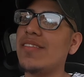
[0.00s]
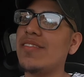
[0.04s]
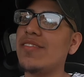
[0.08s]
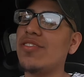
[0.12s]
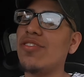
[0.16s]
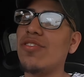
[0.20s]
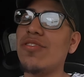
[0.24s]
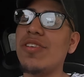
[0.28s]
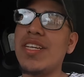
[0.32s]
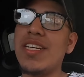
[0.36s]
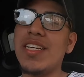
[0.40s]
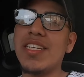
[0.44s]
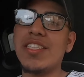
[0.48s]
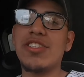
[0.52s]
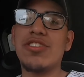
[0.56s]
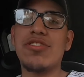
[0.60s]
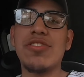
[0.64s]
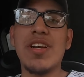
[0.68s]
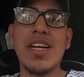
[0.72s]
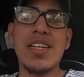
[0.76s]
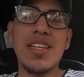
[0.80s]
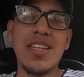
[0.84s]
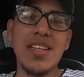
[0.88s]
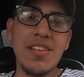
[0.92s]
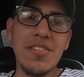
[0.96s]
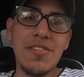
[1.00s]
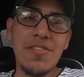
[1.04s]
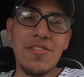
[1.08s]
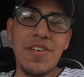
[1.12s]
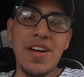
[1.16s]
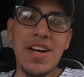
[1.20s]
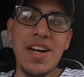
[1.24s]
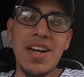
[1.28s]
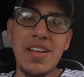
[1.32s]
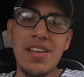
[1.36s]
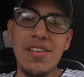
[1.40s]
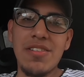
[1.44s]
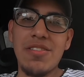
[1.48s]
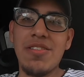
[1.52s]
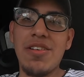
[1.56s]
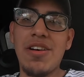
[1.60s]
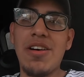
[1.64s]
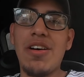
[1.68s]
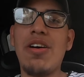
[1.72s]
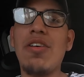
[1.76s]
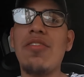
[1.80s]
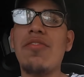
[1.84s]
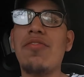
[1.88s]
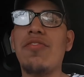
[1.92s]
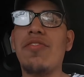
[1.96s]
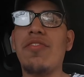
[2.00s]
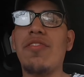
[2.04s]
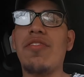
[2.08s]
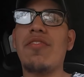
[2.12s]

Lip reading: So he extracted the file off